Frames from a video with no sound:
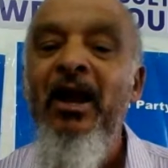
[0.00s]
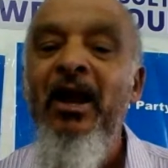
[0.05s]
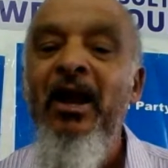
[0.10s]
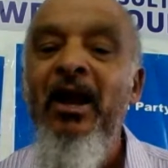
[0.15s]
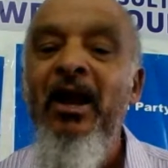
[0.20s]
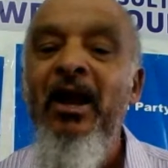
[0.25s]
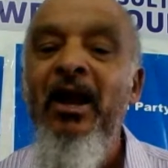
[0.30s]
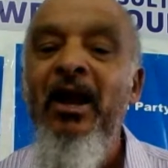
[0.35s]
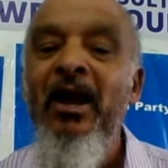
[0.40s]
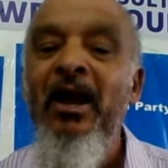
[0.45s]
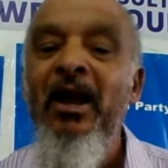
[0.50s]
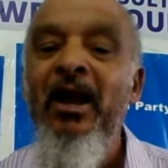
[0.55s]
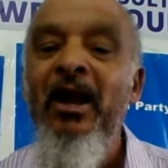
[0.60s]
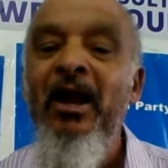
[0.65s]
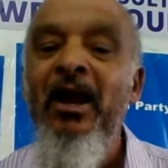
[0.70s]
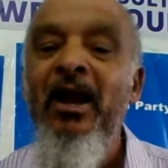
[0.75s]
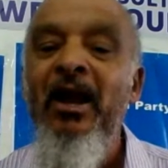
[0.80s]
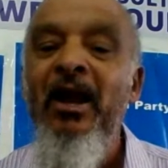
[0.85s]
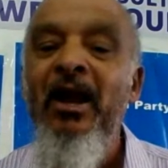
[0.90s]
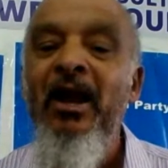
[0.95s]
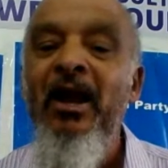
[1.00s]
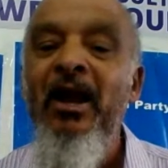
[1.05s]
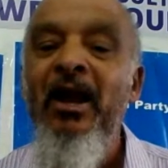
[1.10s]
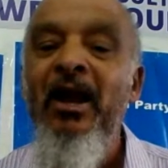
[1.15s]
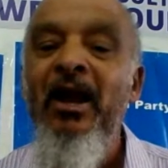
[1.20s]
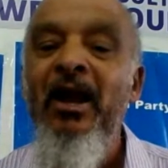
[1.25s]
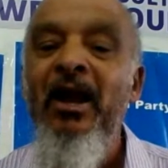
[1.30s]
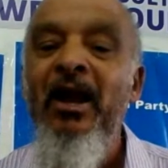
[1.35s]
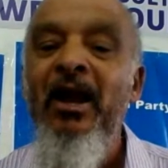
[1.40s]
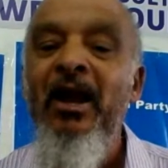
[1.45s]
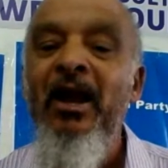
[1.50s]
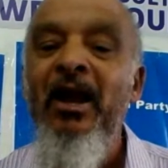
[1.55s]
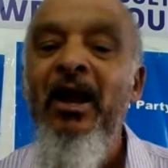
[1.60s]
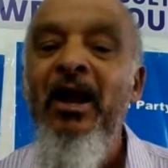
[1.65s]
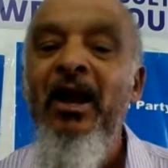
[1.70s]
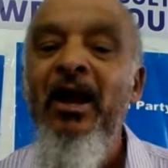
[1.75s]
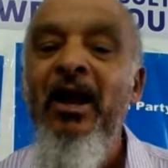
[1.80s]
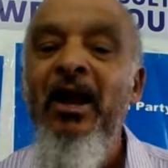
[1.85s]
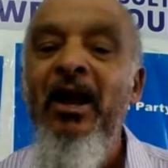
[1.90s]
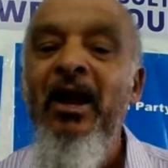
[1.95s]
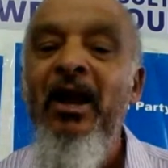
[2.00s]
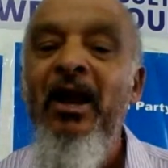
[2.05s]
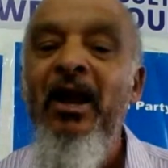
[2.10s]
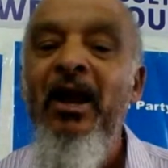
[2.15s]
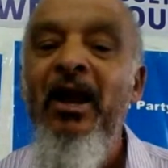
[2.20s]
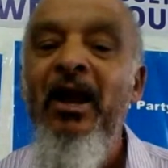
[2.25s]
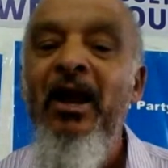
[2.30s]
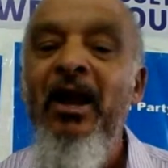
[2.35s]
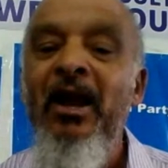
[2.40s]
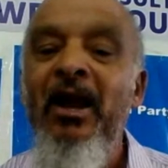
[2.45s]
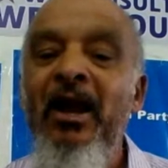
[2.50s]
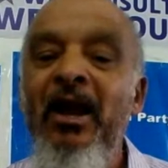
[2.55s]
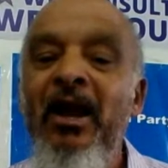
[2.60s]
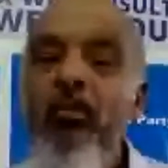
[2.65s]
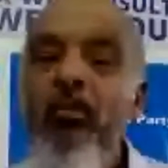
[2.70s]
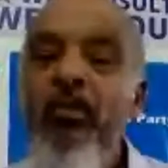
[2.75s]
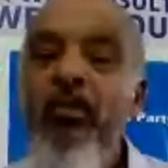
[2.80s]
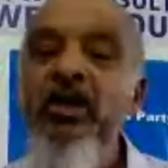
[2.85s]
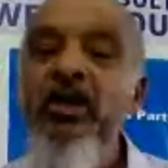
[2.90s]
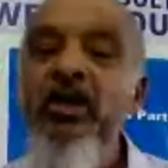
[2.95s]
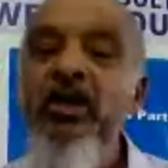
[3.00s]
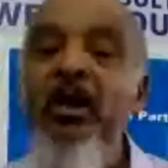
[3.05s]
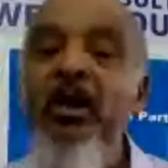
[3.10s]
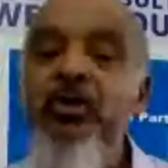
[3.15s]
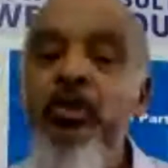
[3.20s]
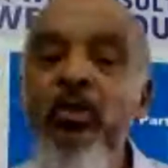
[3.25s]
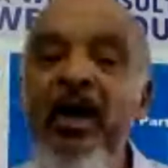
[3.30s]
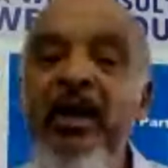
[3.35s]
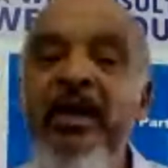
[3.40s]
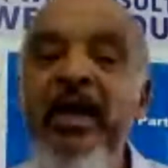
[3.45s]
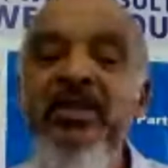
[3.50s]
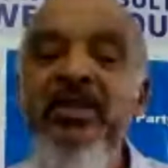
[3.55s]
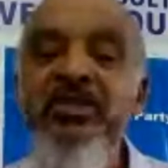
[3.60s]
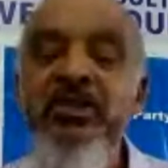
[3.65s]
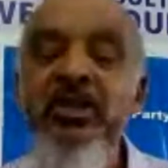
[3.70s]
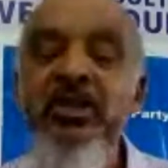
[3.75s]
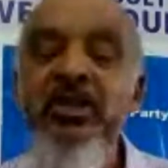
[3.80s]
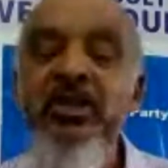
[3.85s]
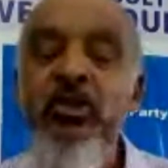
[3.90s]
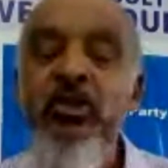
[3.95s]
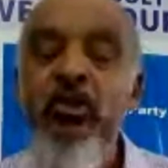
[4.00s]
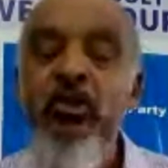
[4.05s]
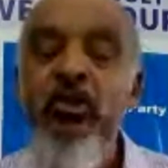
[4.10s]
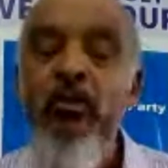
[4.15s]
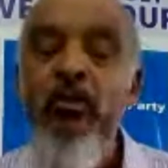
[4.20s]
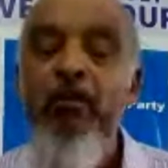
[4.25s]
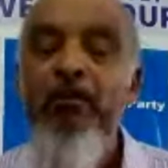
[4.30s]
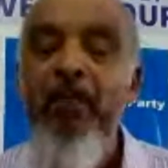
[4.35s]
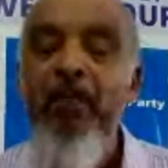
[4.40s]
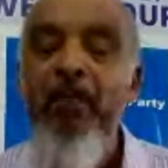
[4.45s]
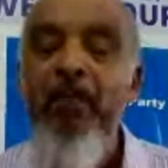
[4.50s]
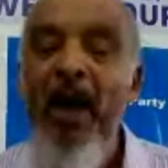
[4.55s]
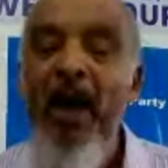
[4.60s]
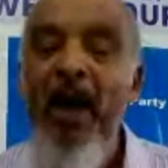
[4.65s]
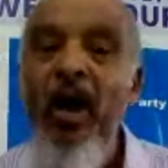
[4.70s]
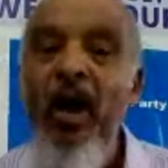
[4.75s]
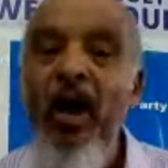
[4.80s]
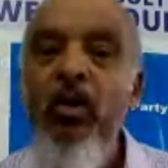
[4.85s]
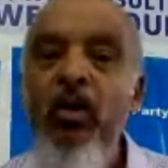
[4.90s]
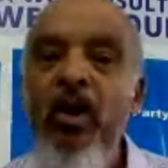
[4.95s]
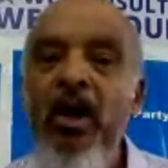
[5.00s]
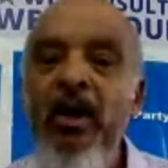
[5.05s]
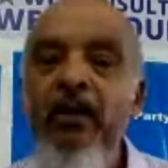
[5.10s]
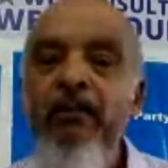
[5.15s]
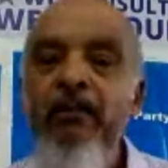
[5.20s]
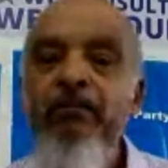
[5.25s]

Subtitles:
to support and help and assist everyone. When Shura gets into power,